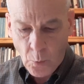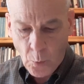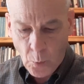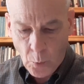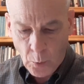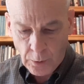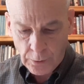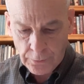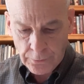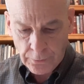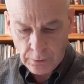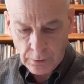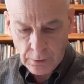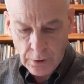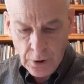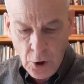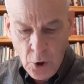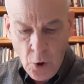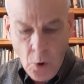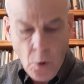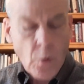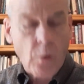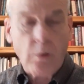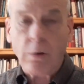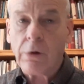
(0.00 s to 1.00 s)
order,
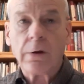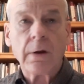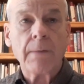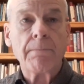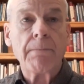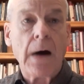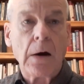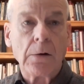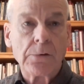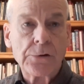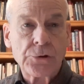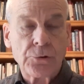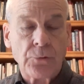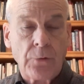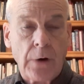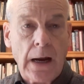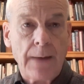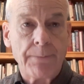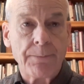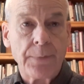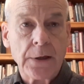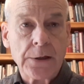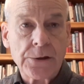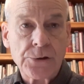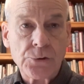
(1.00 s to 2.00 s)
or the
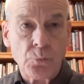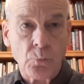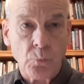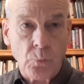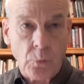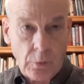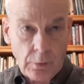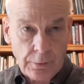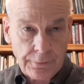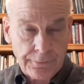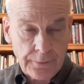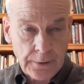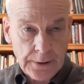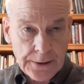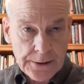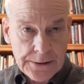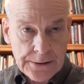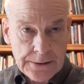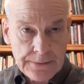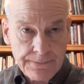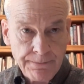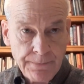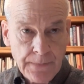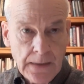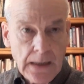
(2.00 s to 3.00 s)
mousetrap is worthless.